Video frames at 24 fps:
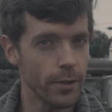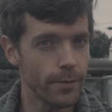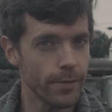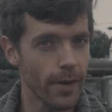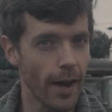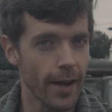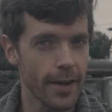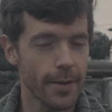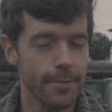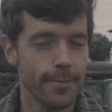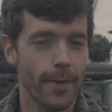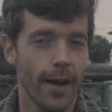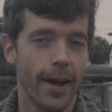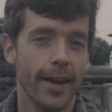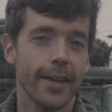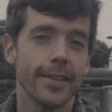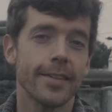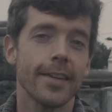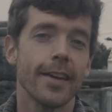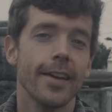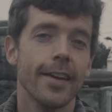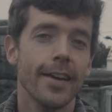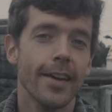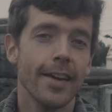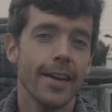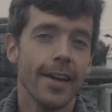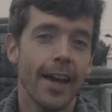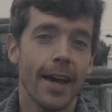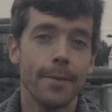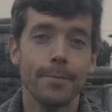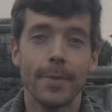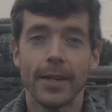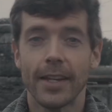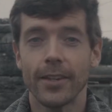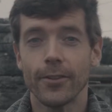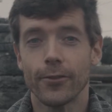you've got in mind
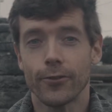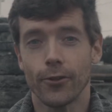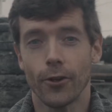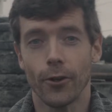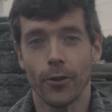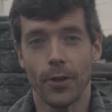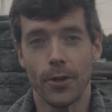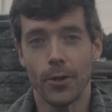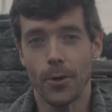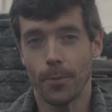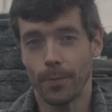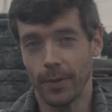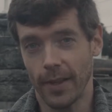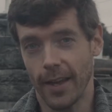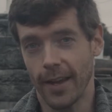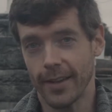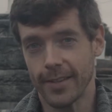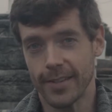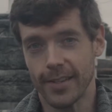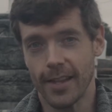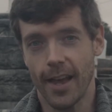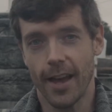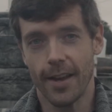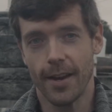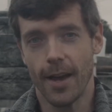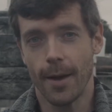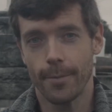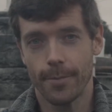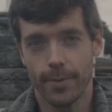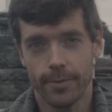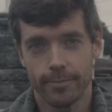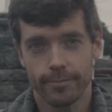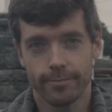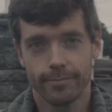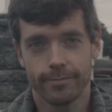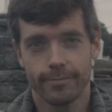and making sure that your plans line
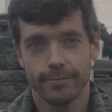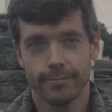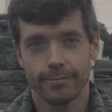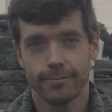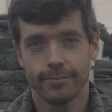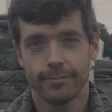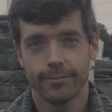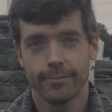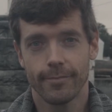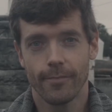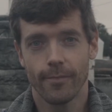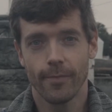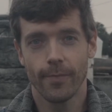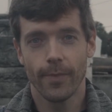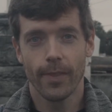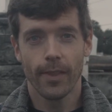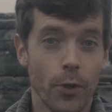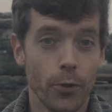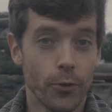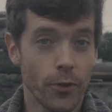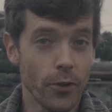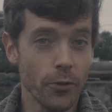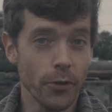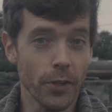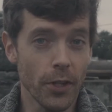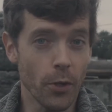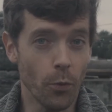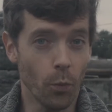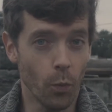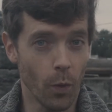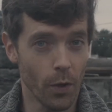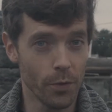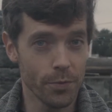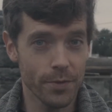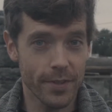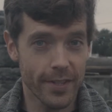up. What you generally
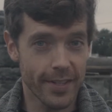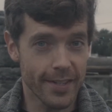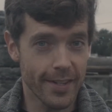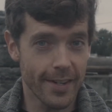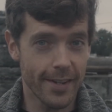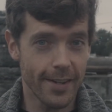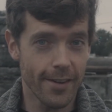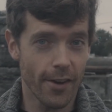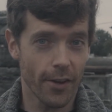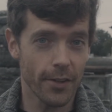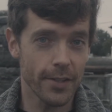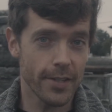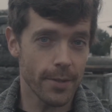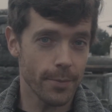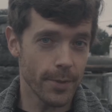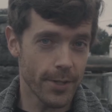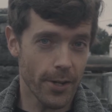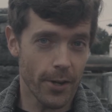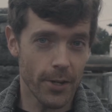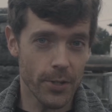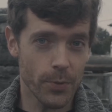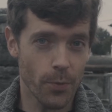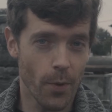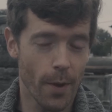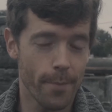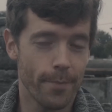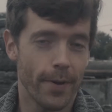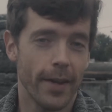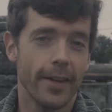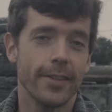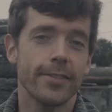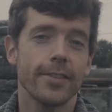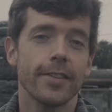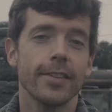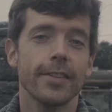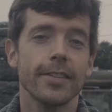won't see on cemeteries' web
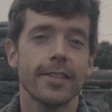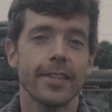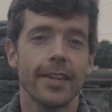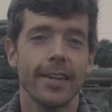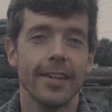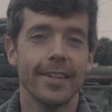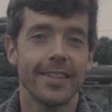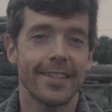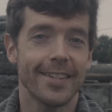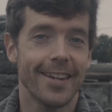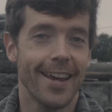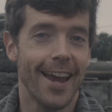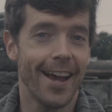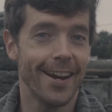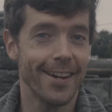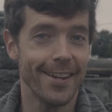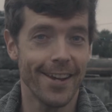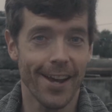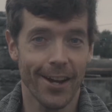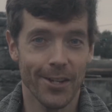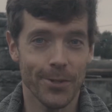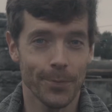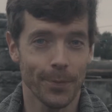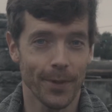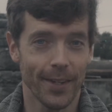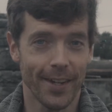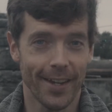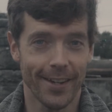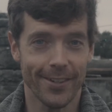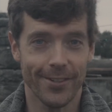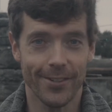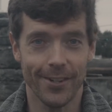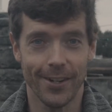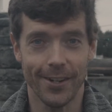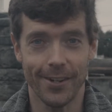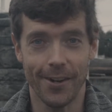pages is any
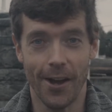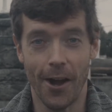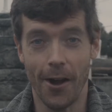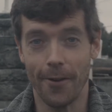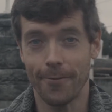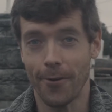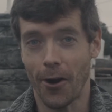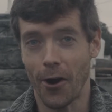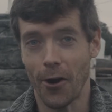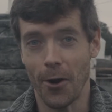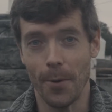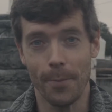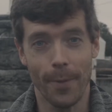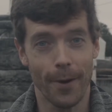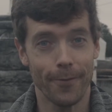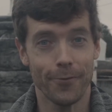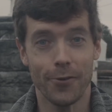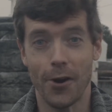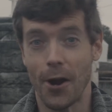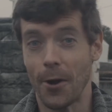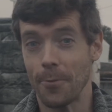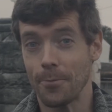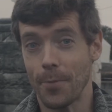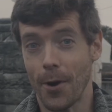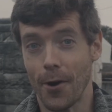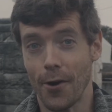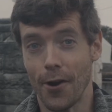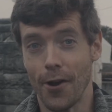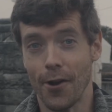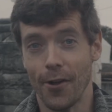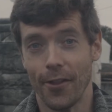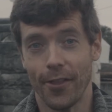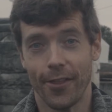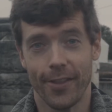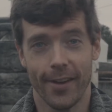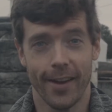explanation of our above-ground
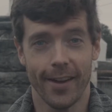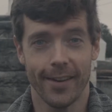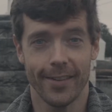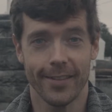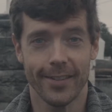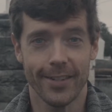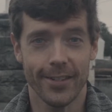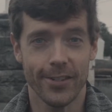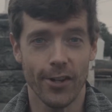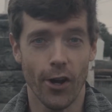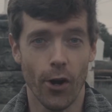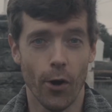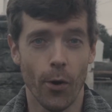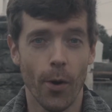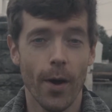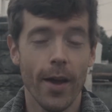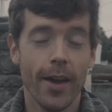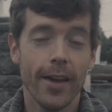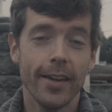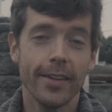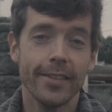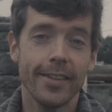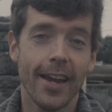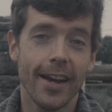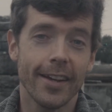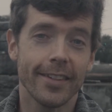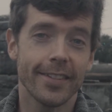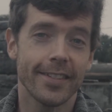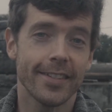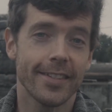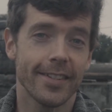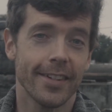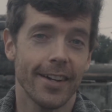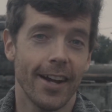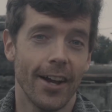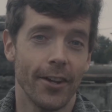burial thing. So
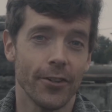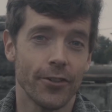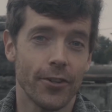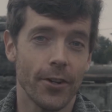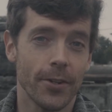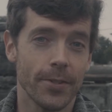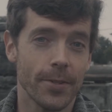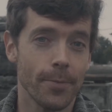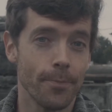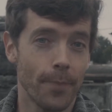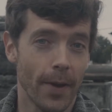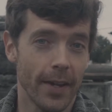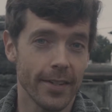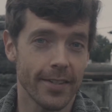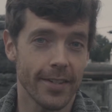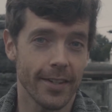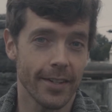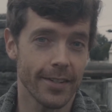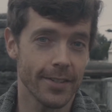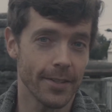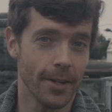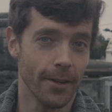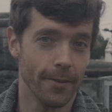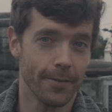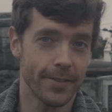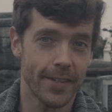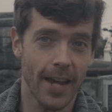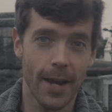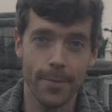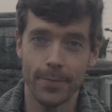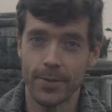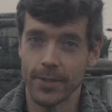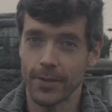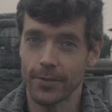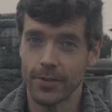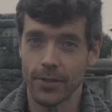next, I'll share some basics of
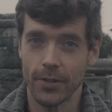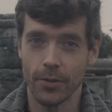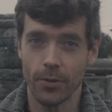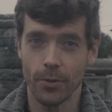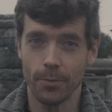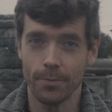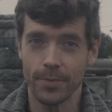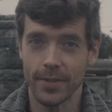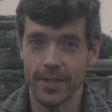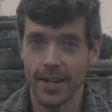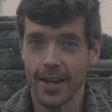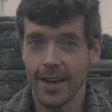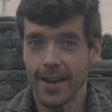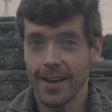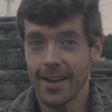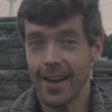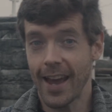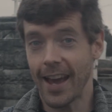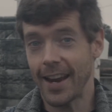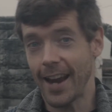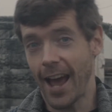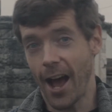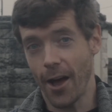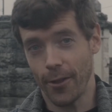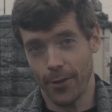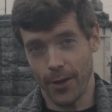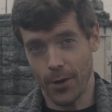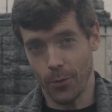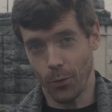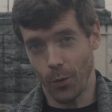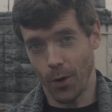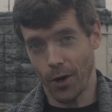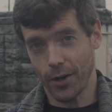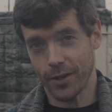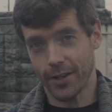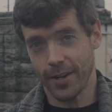types of tombs and how they
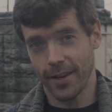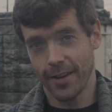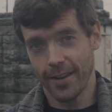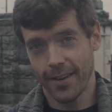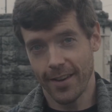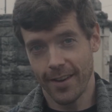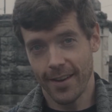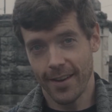work.